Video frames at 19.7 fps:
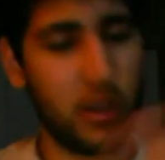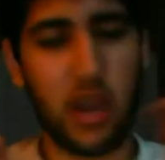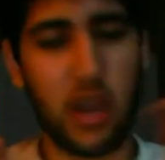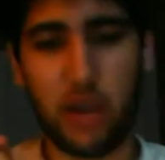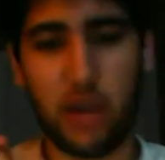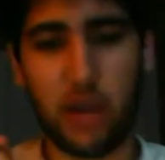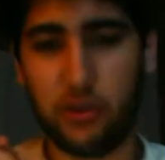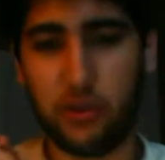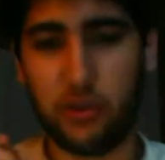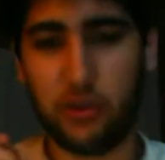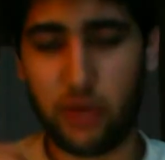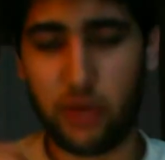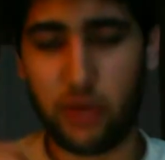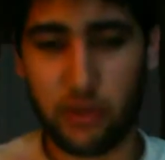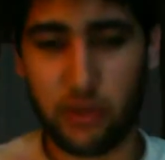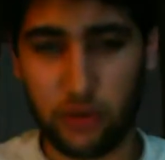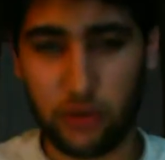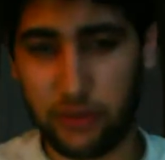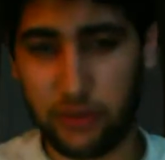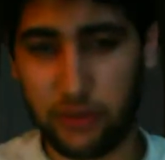how you want to
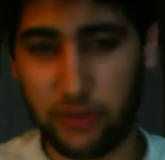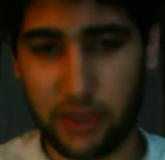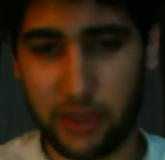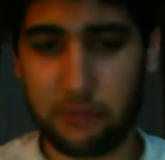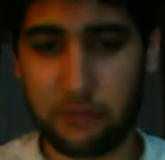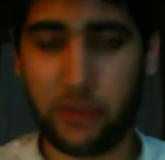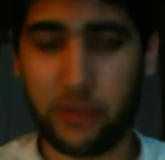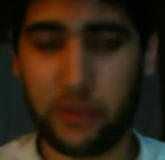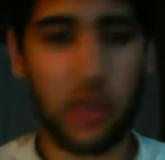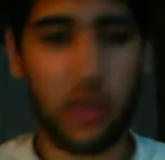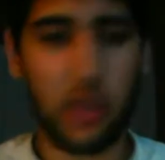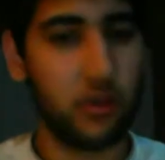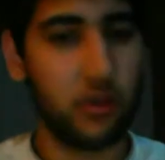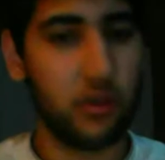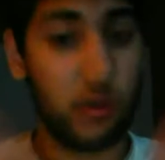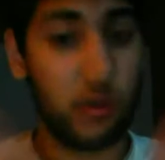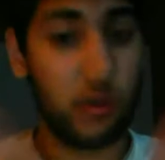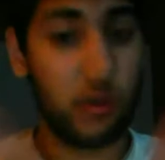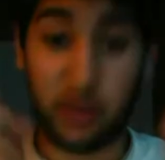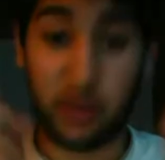do them,
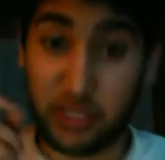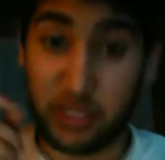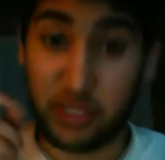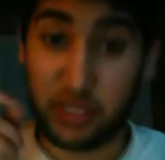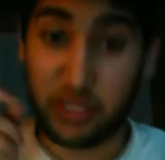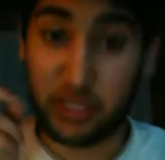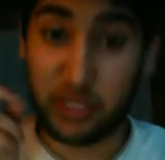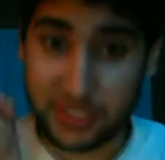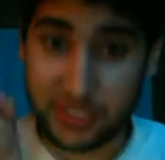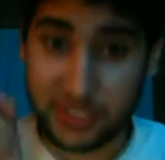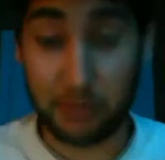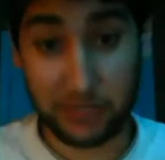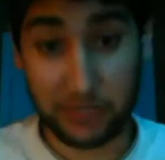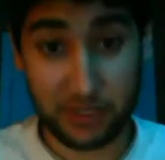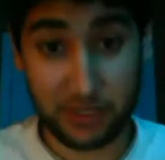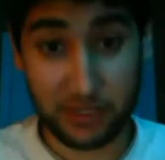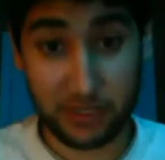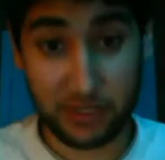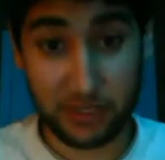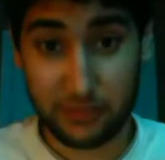you need steps.